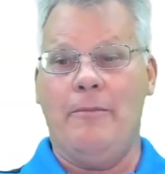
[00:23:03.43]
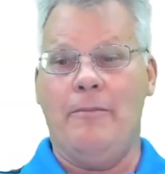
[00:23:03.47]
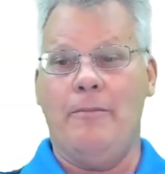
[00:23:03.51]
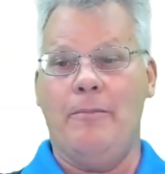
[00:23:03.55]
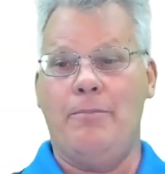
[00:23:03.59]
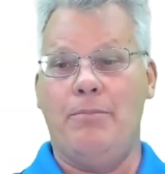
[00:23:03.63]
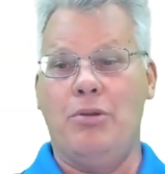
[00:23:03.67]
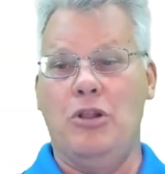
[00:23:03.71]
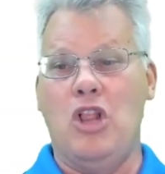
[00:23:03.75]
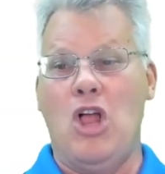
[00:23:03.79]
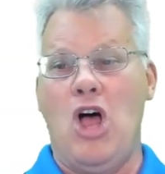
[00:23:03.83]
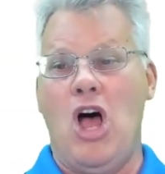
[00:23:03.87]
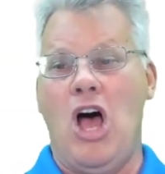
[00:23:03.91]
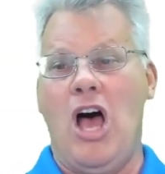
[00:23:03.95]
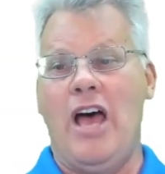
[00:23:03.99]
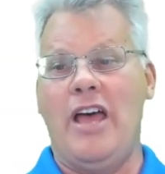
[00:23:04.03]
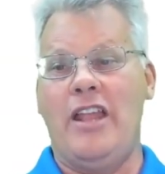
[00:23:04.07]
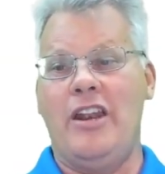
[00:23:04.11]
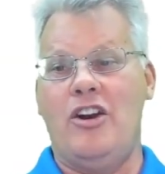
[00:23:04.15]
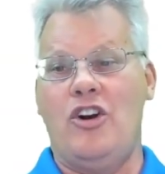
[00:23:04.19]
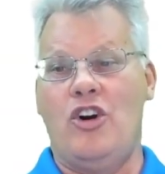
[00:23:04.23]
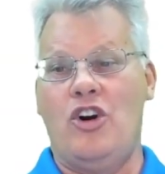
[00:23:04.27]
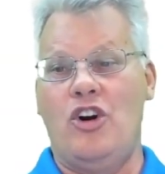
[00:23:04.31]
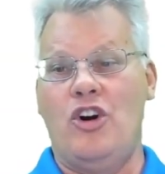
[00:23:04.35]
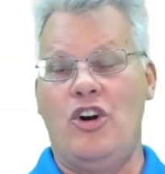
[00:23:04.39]
plot
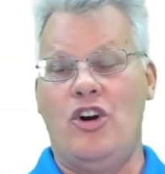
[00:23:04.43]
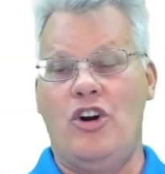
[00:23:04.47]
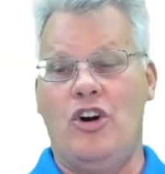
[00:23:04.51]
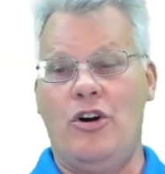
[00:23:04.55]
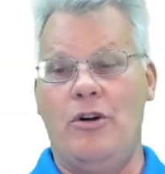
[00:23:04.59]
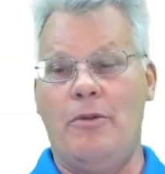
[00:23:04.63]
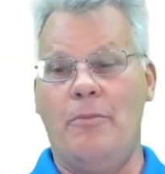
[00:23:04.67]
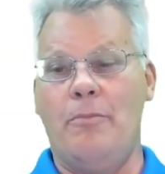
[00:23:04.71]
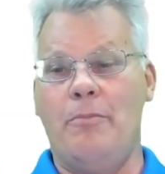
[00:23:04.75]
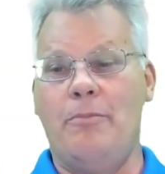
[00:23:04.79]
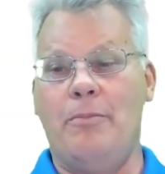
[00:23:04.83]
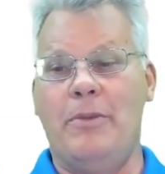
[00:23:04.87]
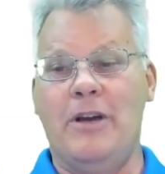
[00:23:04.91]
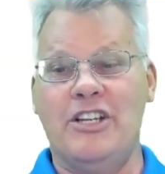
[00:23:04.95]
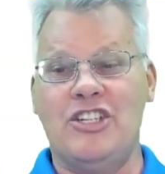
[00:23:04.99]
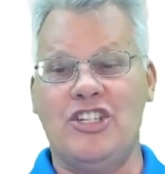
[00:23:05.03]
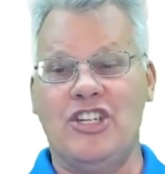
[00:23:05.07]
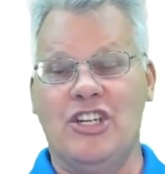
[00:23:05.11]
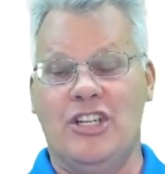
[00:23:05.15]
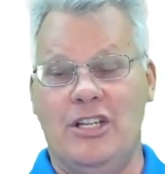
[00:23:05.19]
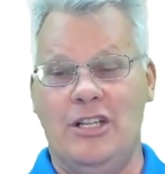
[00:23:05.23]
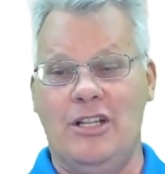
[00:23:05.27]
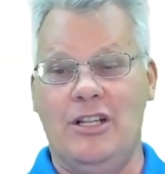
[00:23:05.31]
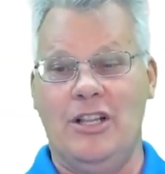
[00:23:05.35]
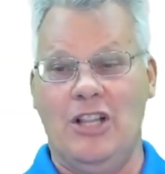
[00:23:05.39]
her
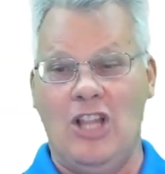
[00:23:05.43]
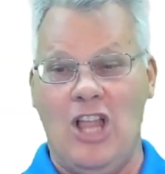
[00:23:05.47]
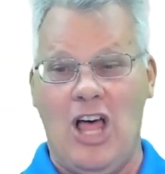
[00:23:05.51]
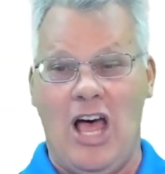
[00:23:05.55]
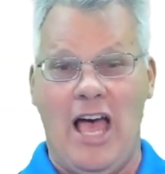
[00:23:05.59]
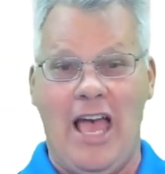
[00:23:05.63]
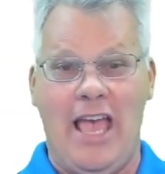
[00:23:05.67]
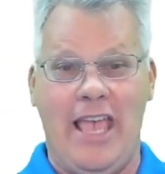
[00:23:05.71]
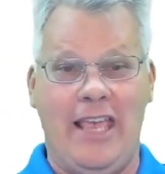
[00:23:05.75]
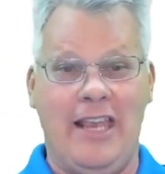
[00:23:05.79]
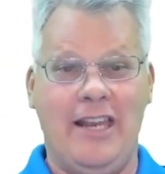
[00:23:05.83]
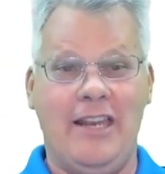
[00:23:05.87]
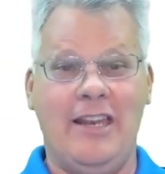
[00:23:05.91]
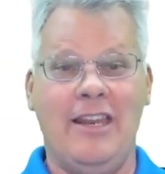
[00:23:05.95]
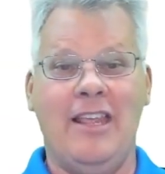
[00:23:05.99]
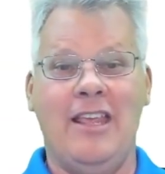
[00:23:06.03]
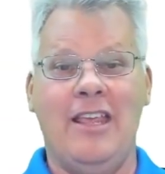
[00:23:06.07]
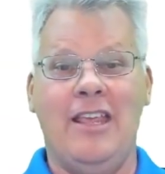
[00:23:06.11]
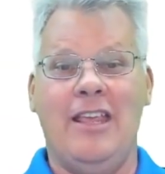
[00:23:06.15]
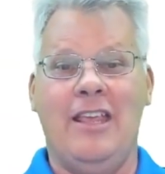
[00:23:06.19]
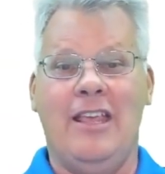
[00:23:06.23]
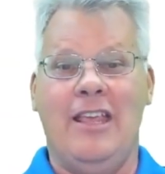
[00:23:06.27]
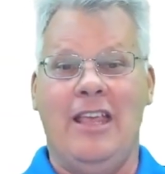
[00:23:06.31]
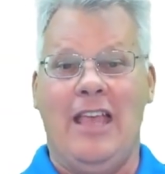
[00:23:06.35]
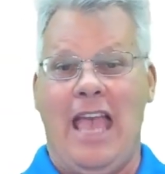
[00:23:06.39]
budget line
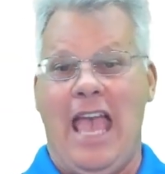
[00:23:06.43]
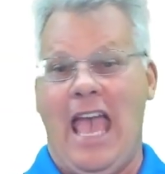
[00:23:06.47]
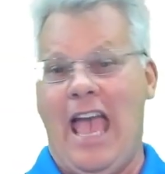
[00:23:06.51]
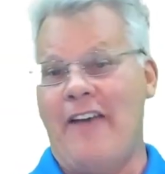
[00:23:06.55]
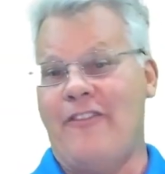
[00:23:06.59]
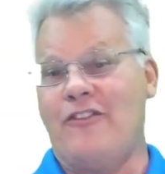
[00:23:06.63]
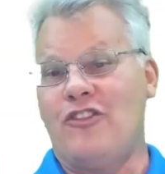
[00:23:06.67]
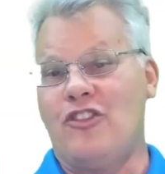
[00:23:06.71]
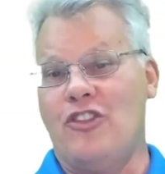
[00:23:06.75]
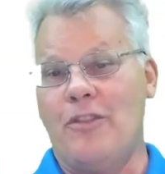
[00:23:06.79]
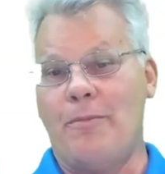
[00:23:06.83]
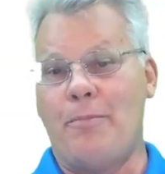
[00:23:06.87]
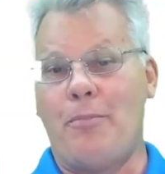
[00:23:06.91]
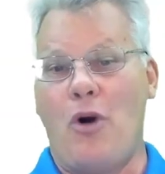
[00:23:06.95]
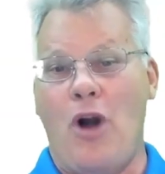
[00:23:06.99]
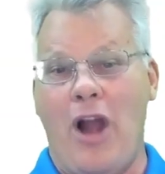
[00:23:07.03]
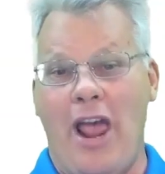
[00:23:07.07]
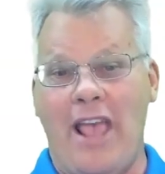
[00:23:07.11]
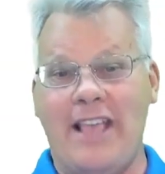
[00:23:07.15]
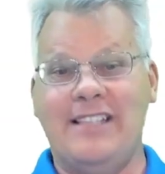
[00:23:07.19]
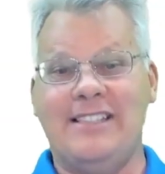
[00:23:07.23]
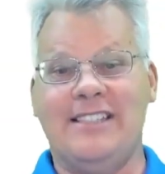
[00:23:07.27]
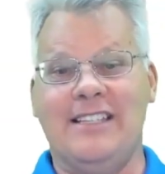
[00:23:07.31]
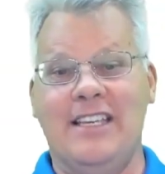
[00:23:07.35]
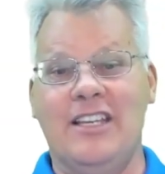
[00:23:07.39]
after the
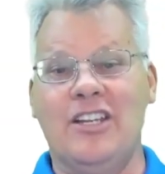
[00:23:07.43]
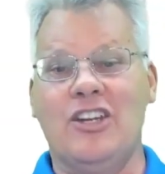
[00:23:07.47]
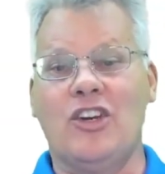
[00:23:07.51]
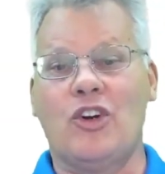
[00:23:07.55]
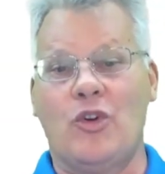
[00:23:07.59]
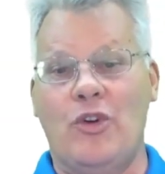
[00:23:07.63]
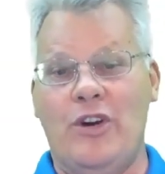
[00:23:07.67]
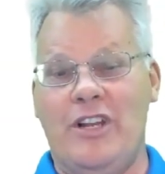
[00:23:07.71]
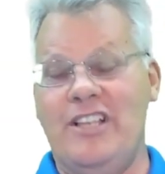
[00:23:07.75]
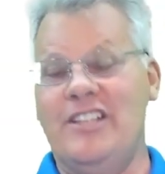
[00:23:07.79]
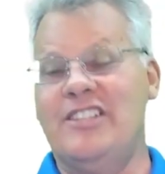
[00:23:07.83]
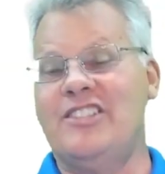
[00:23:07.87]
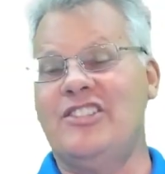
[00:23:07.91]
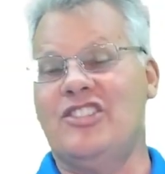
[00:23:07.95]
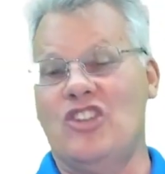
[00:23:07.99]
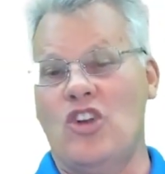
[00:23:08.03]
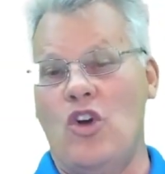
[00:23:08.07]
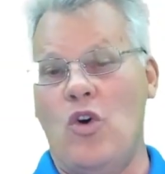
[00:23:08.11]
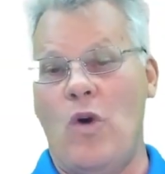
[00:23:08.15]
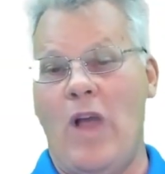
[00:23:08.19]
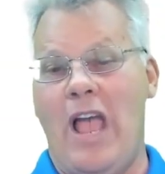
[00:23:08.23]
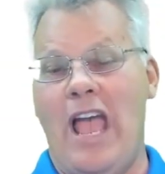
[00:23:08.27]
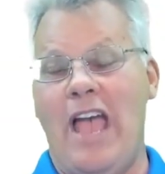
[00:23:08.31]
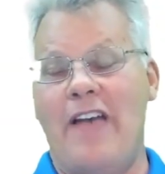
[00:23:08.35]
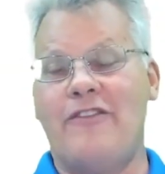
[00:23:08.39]
price increase.
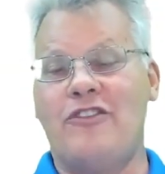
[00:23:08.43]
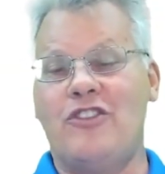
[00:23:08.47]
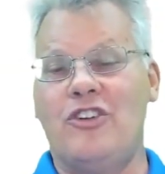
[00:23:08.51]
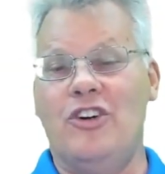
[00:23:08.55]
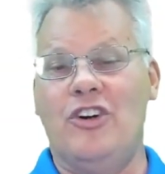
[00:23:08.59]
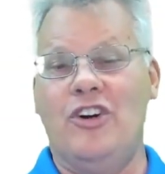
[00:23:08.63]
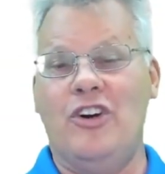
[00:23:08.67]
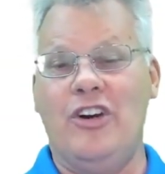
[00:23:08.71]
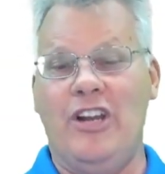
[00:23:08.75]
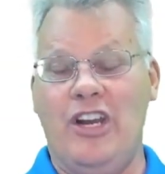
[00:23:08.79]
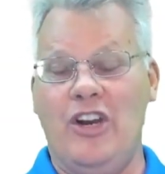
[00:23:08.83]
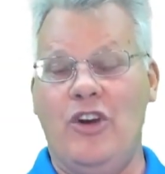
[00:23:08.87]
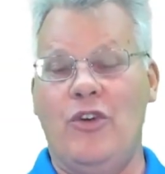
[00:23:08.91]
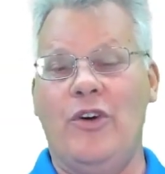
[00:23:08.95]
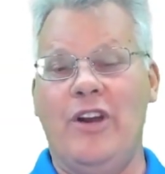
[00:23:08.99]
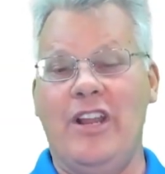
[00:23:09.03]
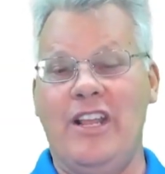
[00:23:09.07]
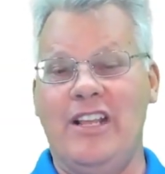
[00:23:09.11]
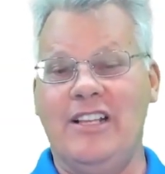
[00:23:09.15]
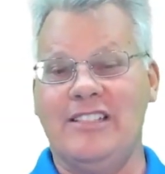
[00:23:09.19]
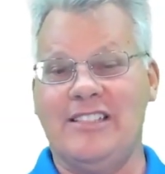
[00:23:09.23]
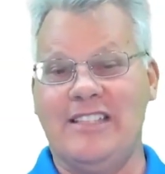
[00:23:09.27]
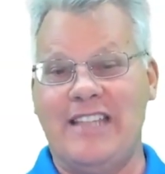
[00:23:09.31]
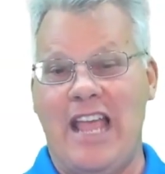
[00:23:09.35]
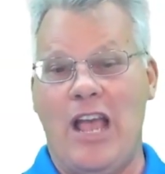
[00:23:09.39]
So after
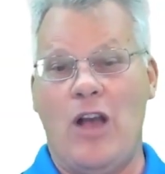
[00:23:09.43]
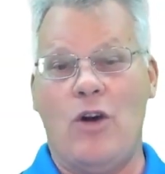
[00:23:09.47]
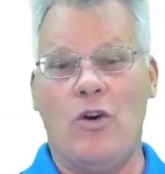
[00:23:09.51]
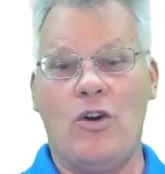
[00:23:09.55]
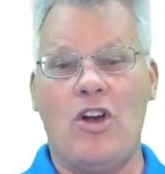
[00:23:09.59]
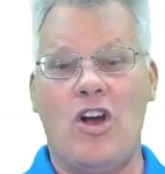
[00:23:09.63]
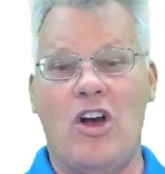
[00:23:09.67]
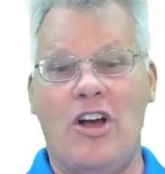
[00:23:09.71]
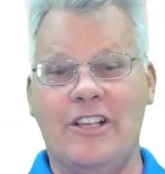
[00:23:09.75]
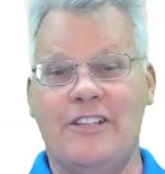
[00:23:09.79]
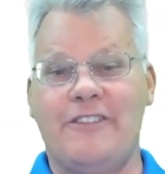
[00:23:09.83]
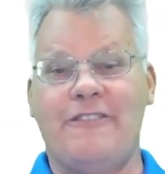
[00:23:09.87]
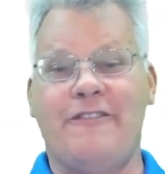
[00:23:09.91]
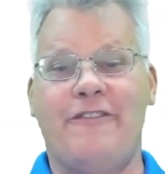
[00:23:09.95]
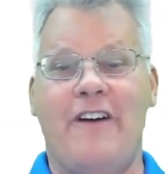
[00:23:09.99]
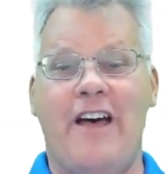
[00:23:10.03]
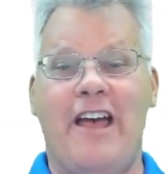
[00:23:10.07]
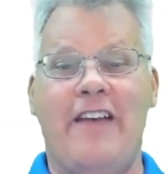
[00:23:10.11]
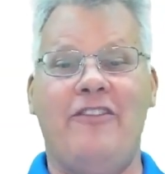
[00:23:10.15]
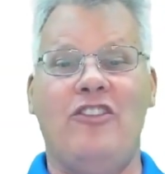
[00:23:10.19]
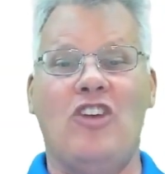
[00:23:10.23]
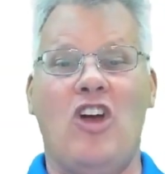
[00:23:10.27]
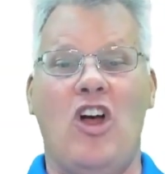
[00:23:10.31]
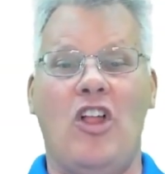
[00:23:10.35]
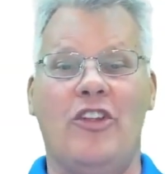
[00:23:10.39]
earrings now cost
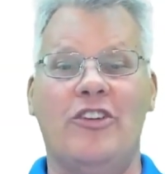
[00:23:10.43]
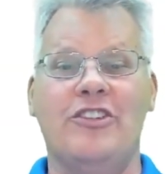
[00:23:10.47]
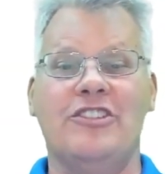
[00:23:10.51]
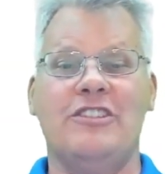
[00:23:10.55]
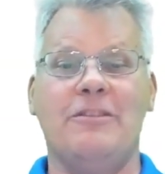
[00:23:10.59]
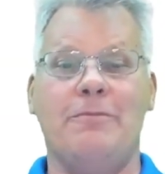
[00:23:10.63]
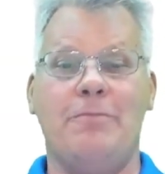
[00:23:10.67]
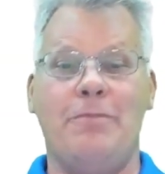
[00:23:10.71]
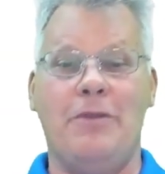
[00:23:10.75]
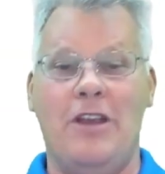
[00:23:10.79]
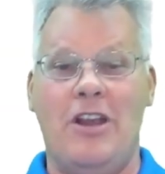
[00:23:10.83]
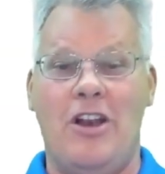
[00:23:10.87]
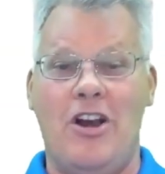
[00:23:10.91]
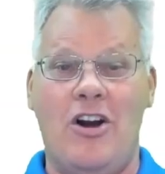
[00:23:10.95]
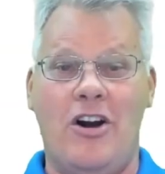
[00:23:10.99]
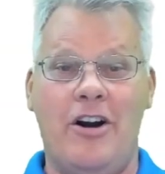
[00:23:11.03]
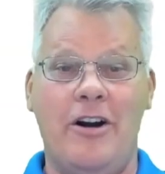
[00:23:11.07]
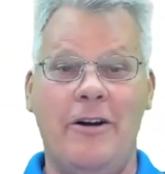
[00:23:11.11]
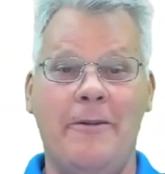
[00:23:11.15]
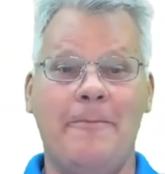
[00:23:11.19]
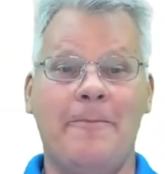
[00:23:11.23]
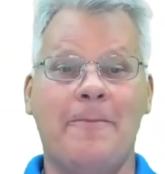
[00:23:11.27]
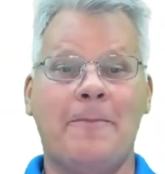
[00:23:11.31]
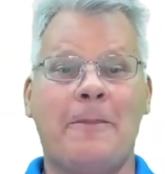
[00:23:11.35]
$5 a pair.